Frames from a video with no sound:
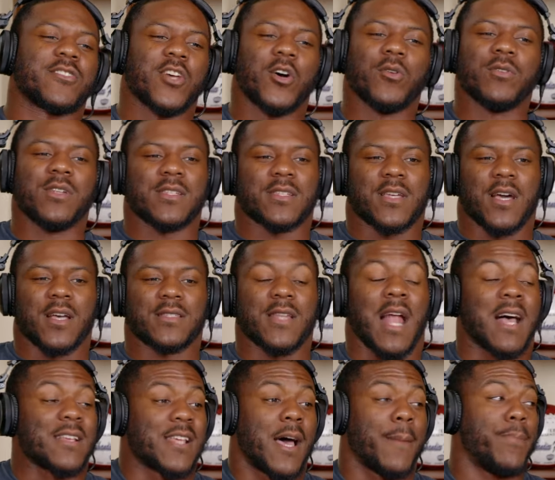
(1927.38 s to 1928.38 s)
so disgusting.
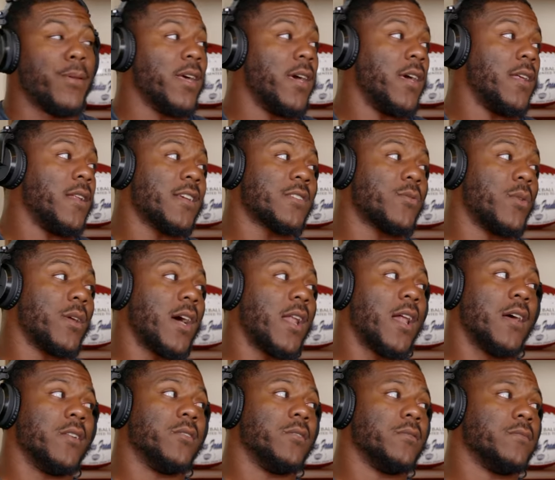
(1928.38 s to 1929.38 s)
I stopped playing. I swear to God
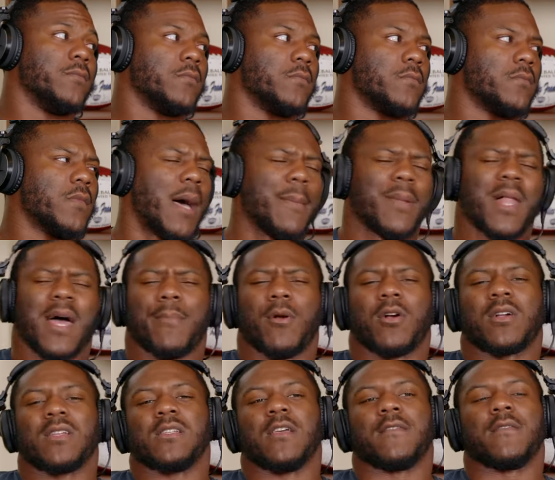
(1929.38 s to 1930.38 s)
I did. I be like, bro,
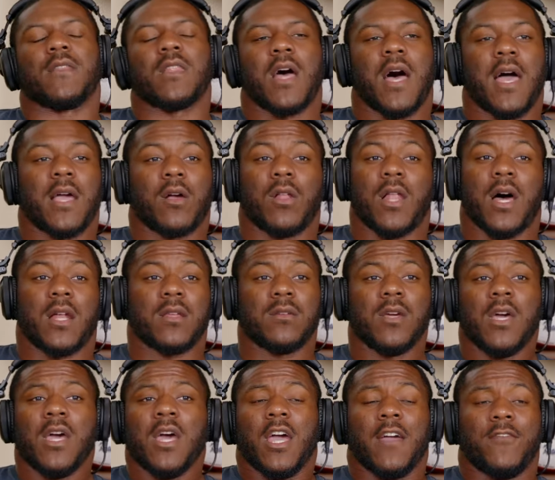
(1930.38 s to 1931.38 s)
because if you're going
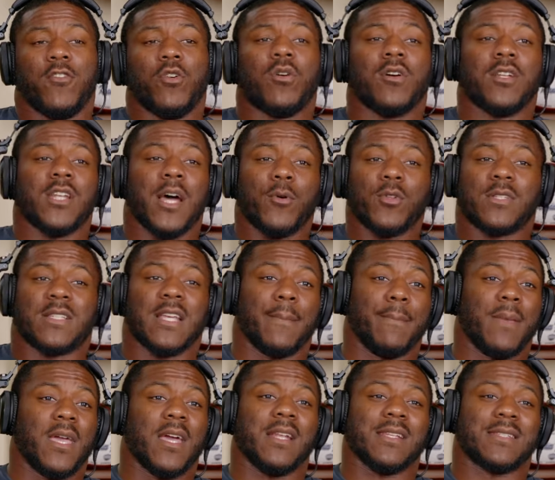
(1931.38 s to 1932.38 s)
to double team
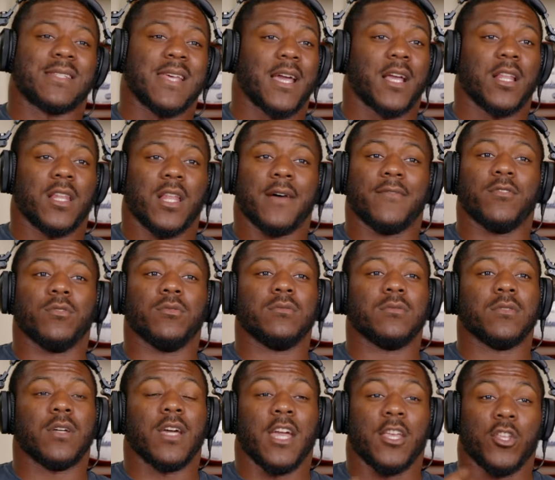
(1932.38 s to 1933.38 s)
me at the second level
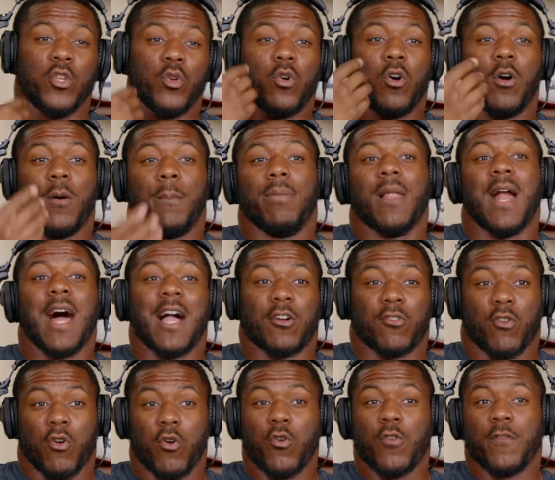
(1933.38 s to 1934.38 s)
and you going to block
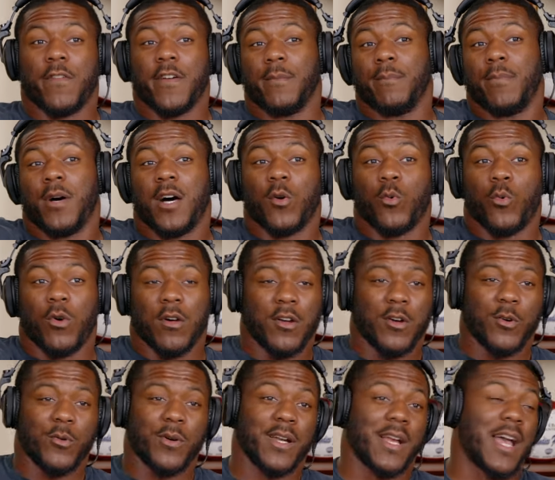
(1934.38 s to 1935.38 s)
Grove and Buck
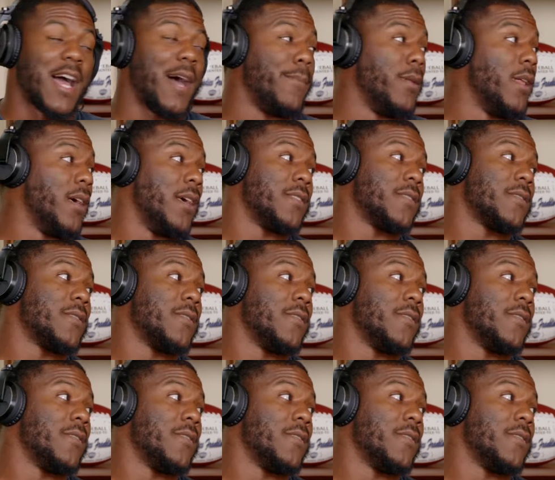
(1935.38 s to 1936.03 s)
one-on-one, God bless.